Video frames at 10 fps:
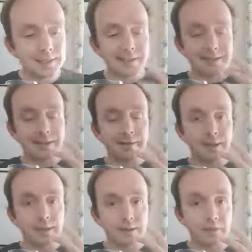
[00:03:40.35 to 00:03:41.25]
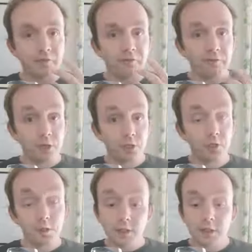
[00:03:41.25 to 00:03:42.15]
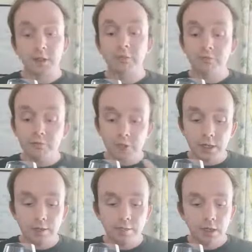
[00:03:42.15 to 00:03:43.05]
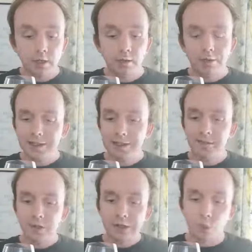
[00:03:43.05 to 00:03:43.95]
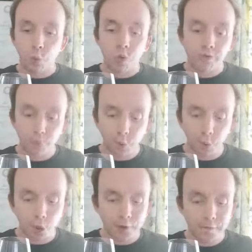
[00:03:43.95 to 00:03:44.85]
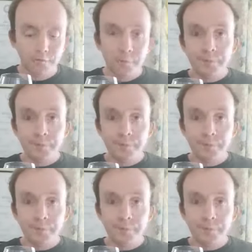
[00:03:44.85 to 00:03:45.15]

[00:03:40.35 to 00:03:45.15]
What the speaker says: It's giving it that freshness that I really, really like. It's a very quaffable wine.